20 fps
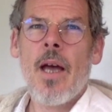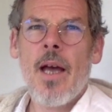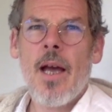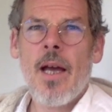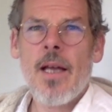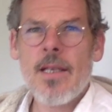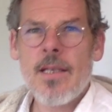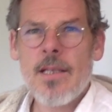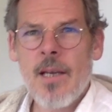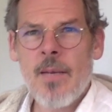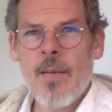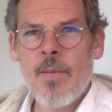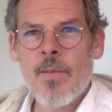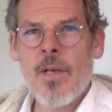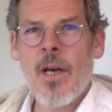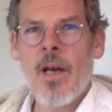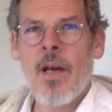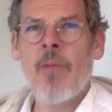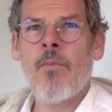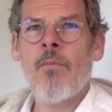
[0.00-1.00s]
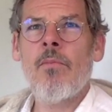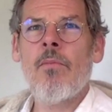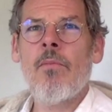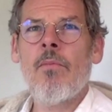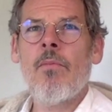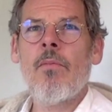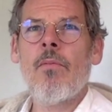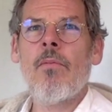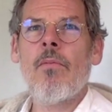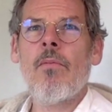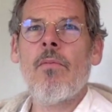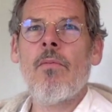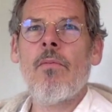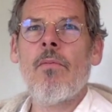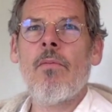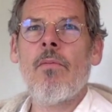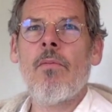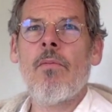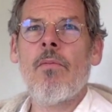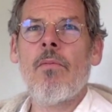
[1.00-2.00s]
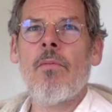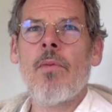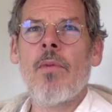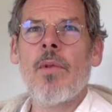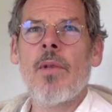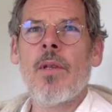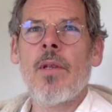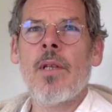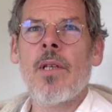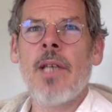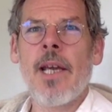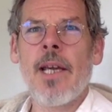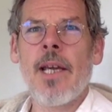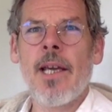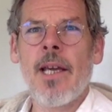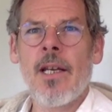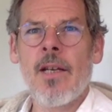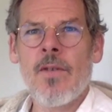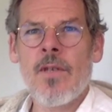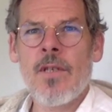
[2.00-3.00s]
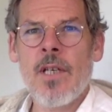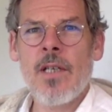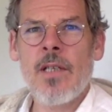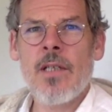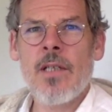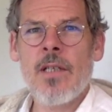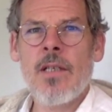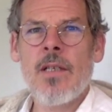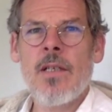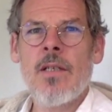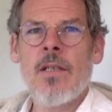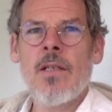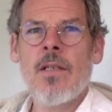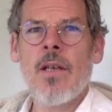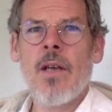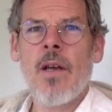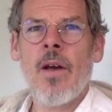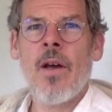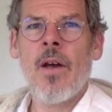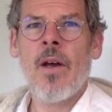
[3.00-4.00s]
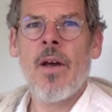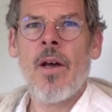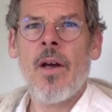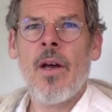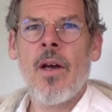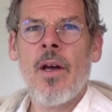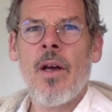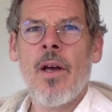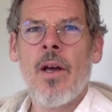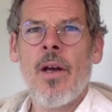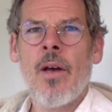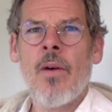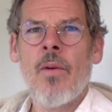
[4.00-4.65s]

At the same time, decade of the 60s, uh,